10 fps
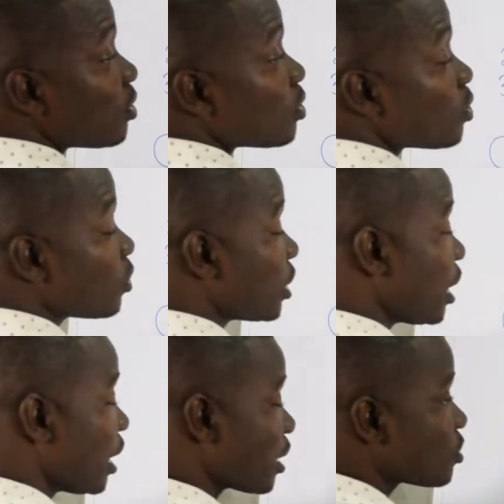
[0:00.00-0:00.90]
So
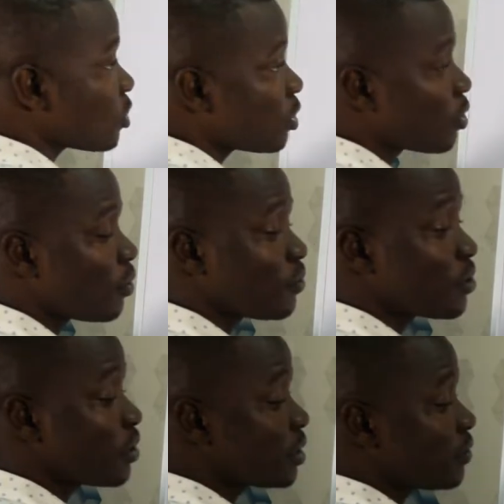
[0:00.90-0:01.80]
the electron
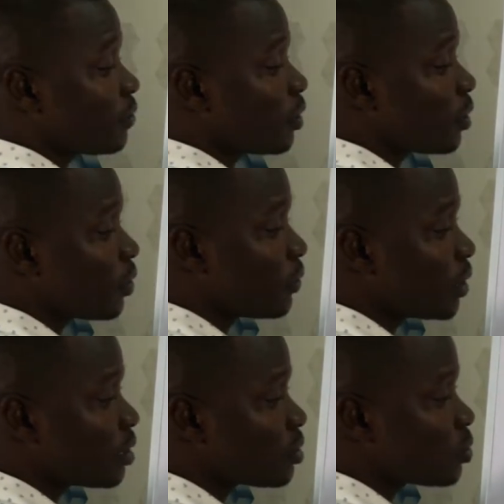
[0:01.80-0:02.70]
configuration for
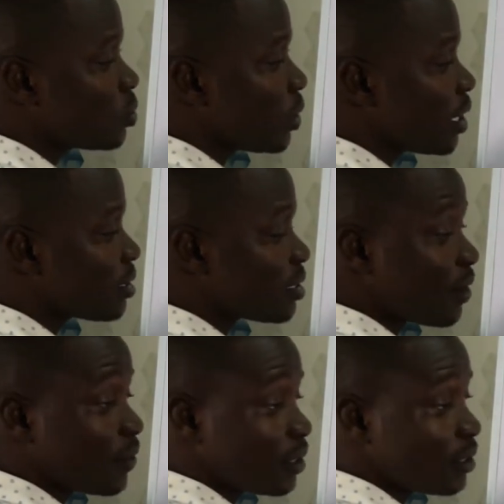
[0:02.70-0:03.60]
chlorine is
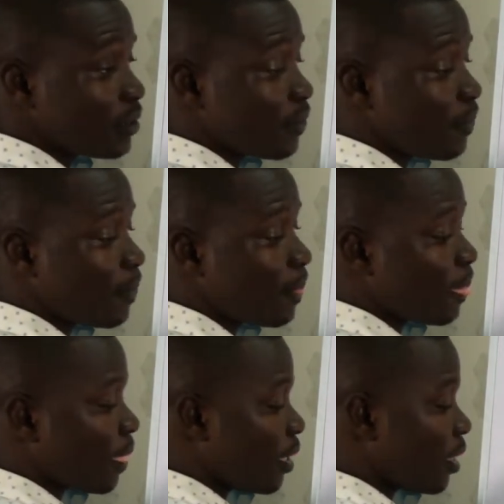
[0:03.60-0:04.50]
287.
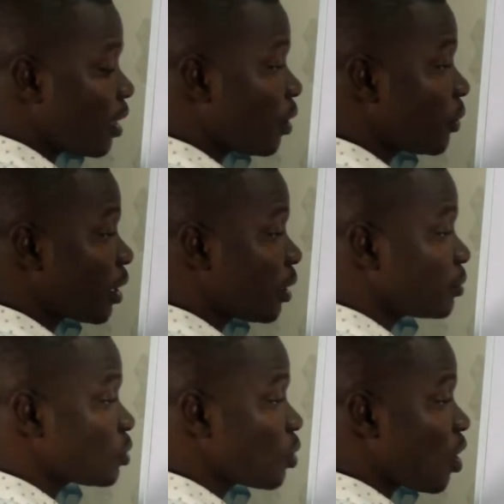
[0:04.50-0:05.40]
Now we
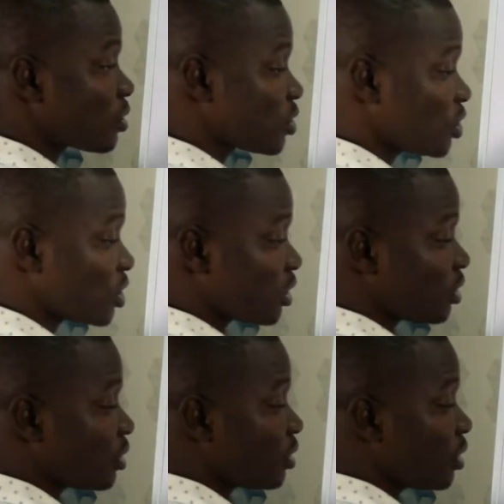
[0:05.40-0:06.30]
come to oxygen.
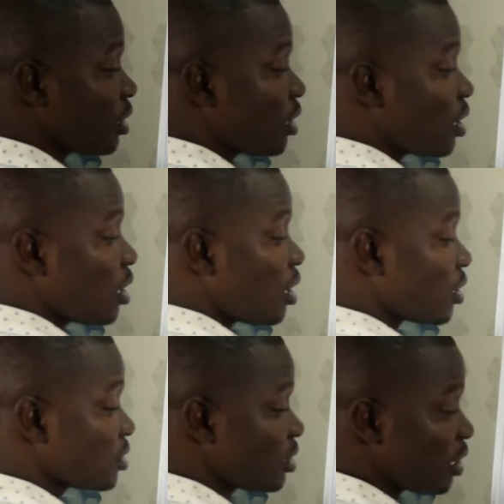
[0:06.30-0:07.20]

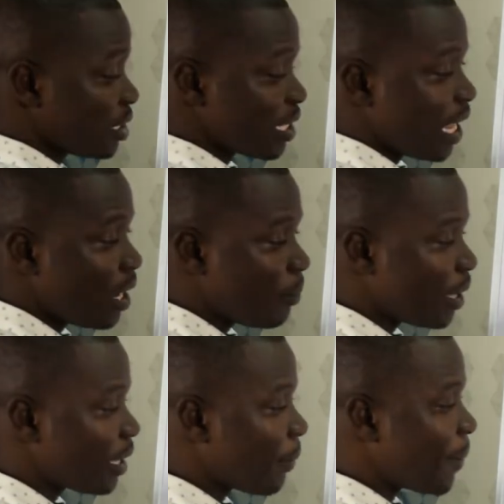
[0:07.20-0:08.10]
Oxygen is
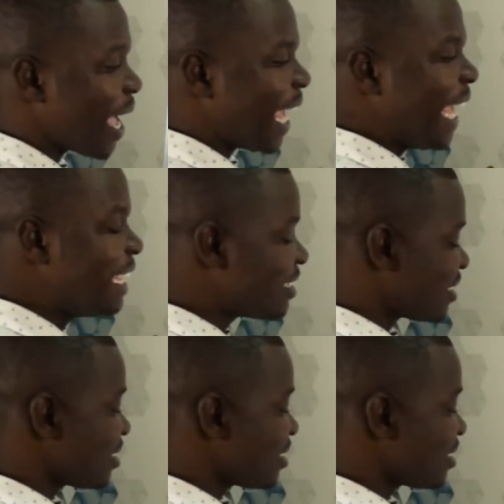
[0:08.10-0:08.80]
element number 8.